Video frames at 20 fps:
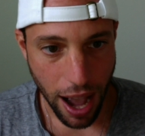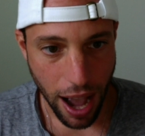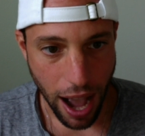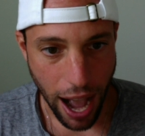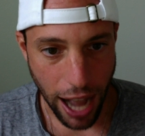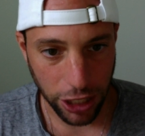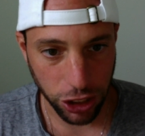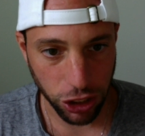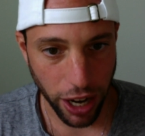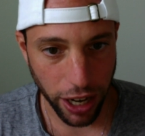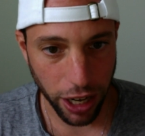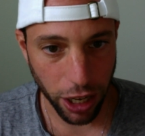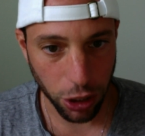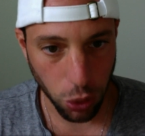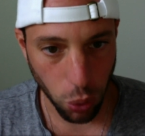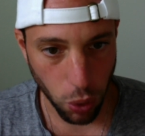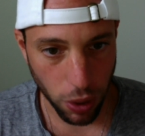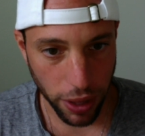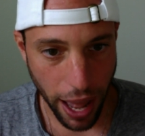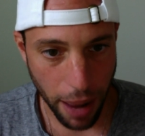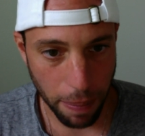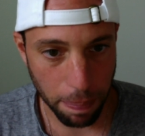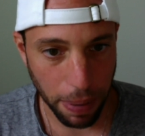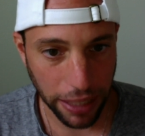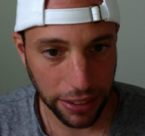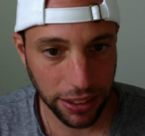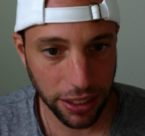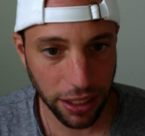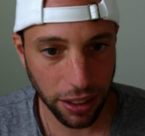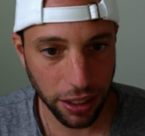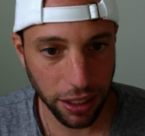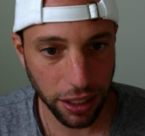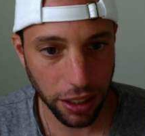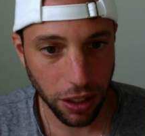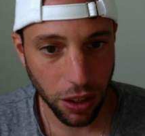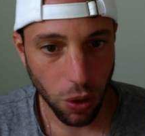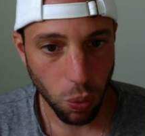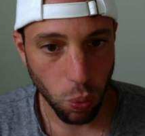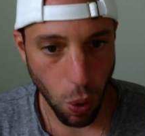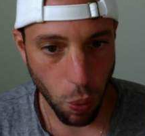I try to ignore that. Basically,
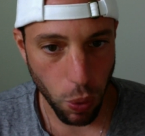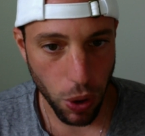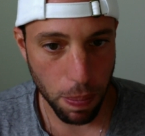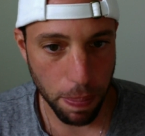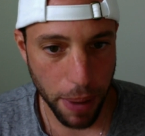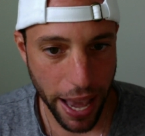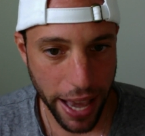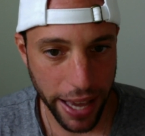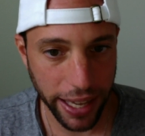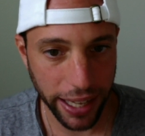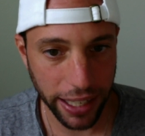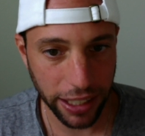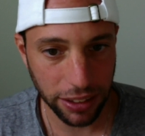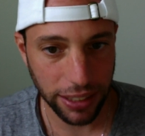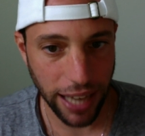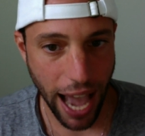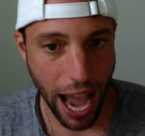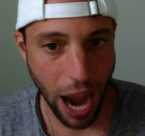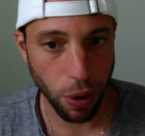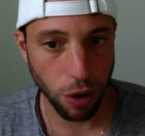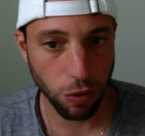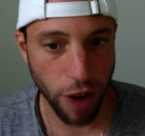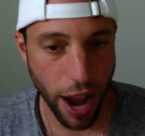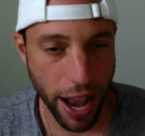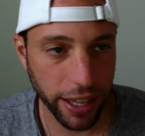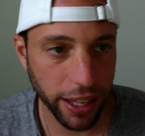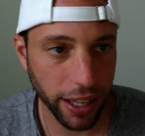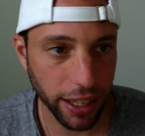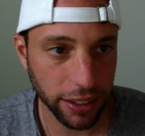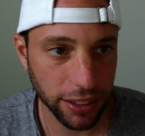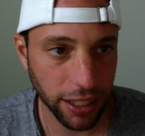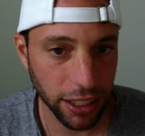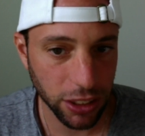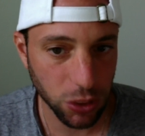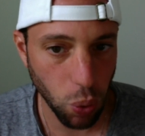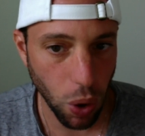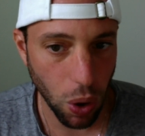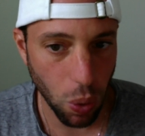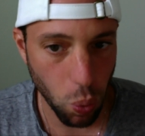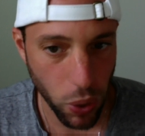what we bake into our rankings
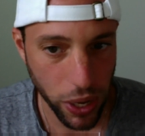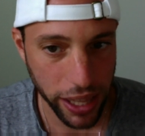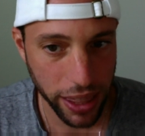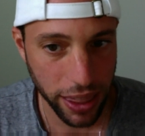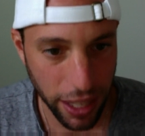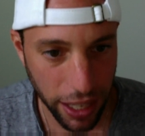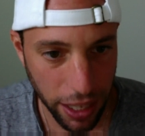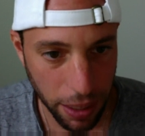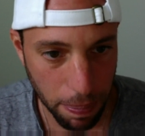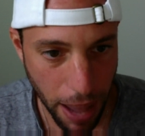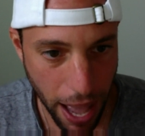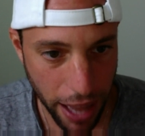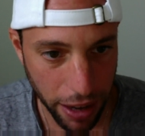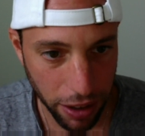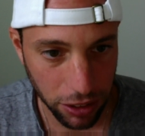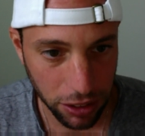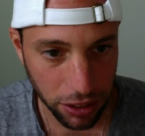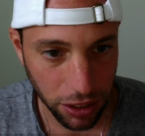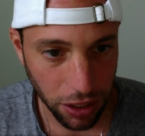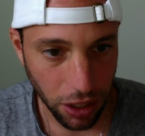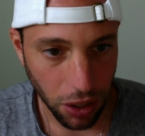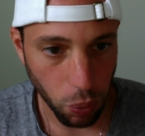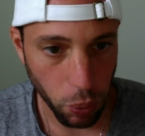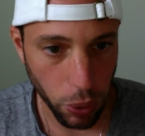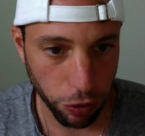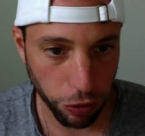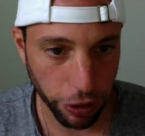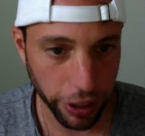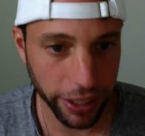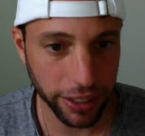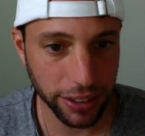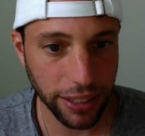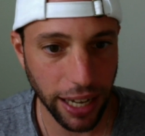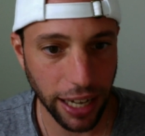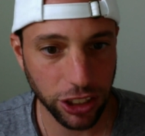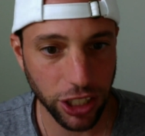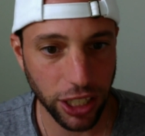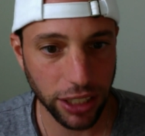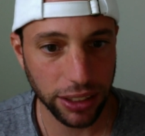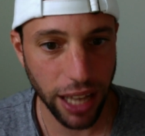is what we think matters. We read and
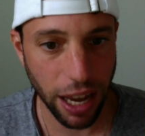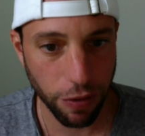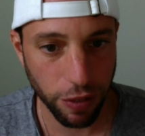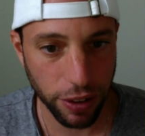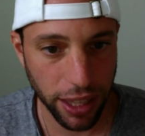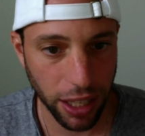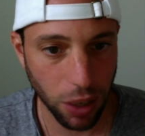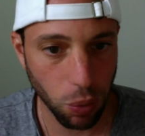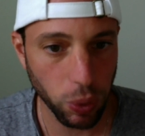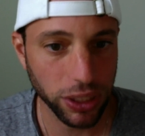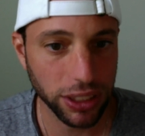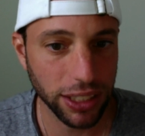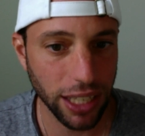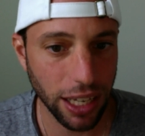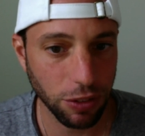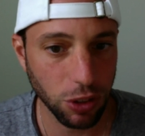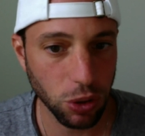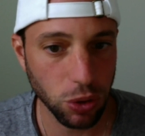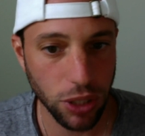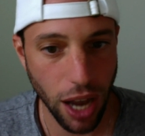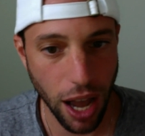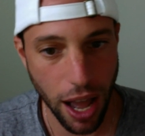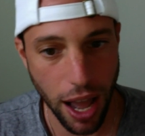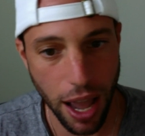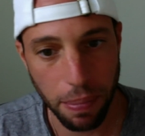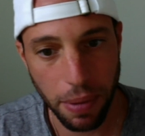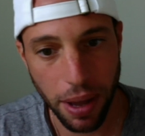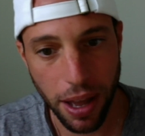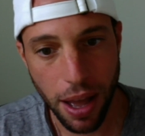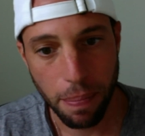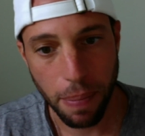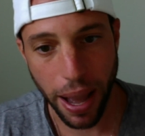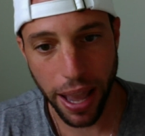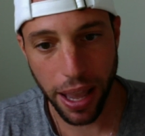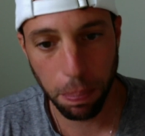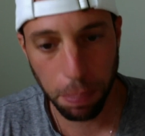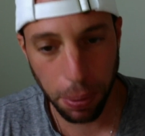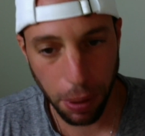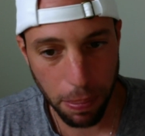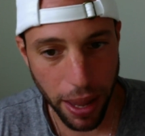digest everything. We save you time by
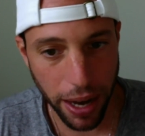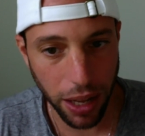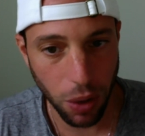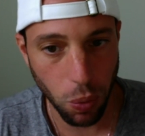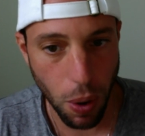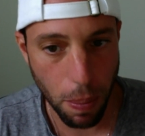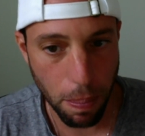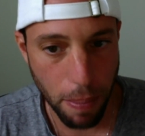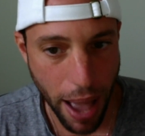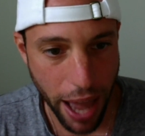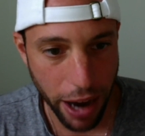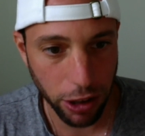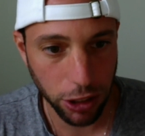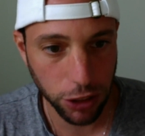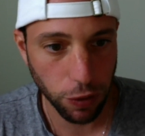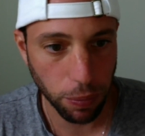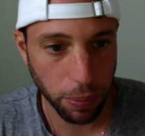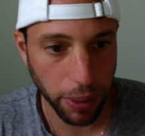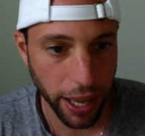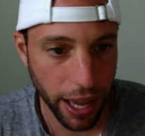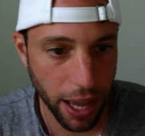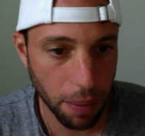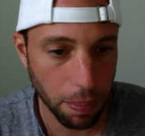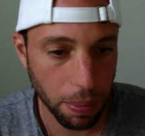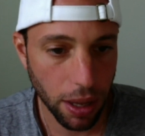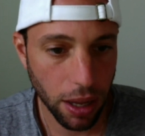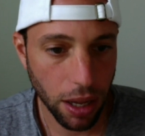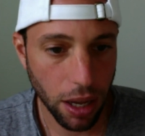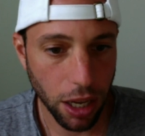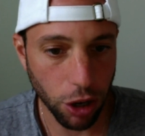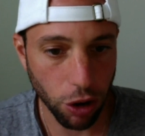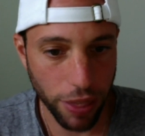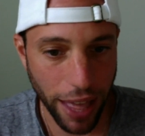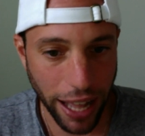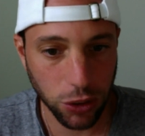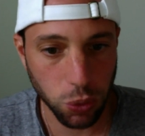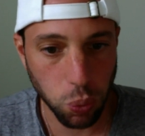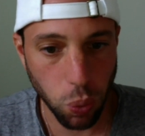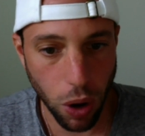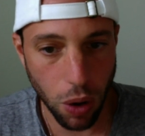implementing what matters from camp. You know,
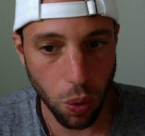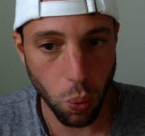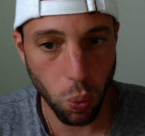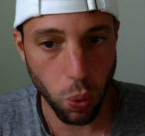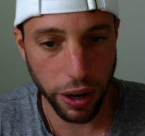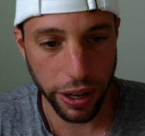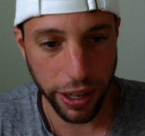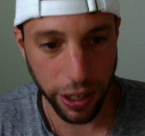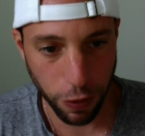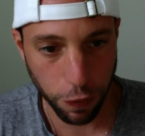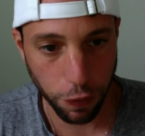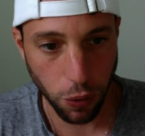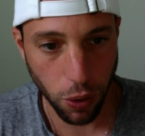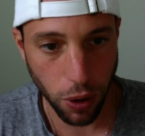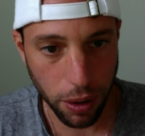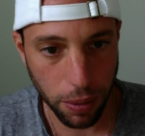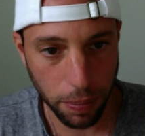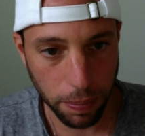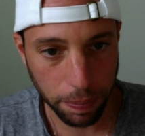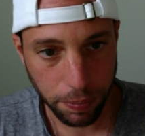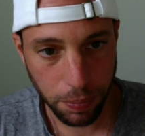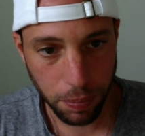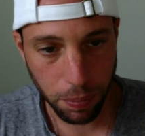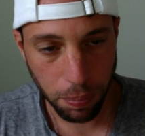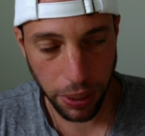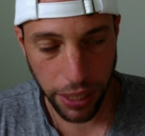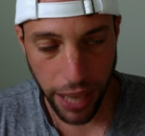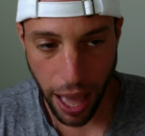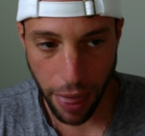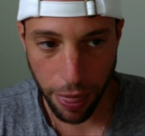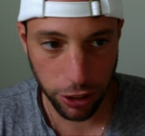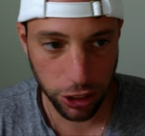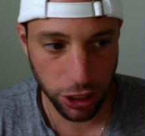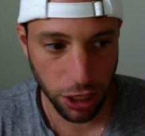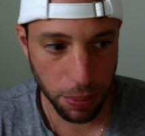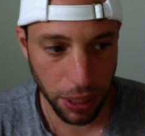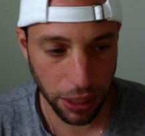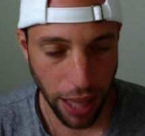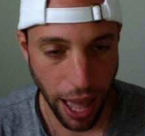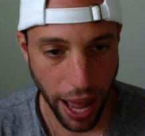that's what we're here for. But yeah, there's
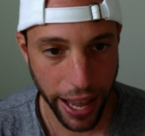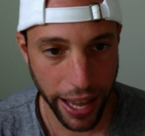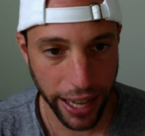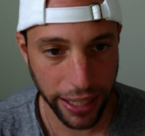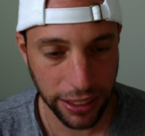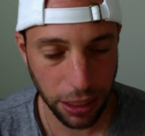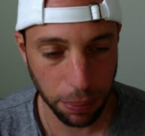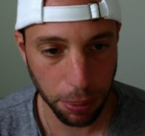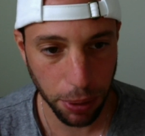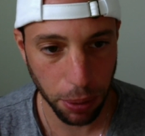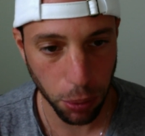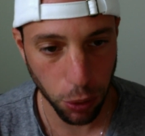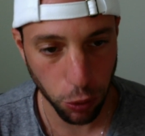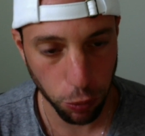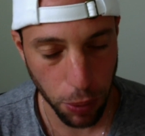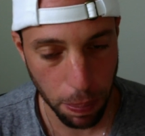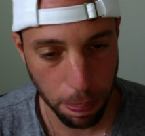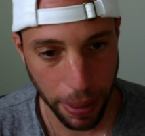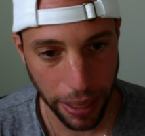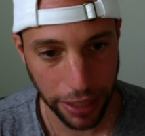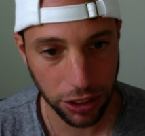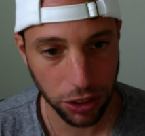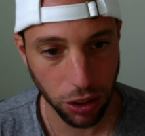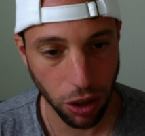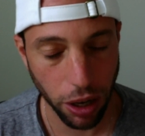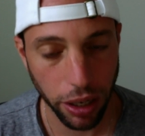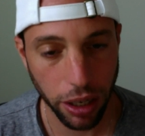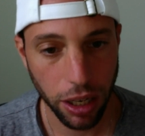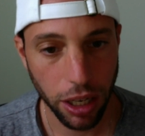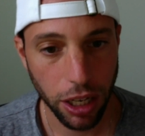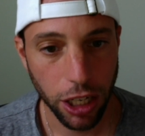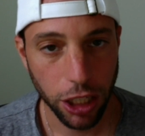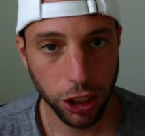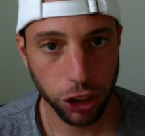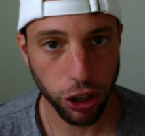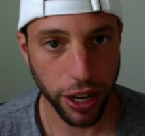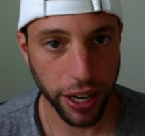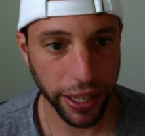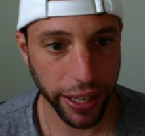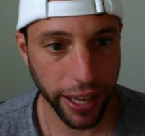going to be a lot of ADP movement based on
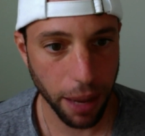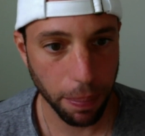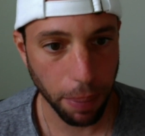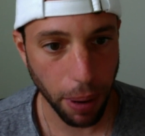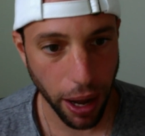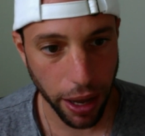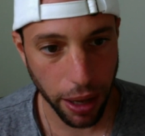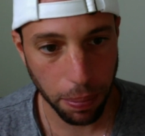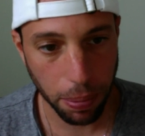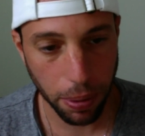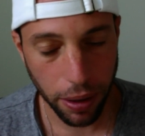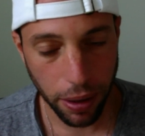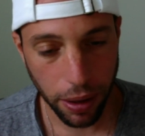training camp hype.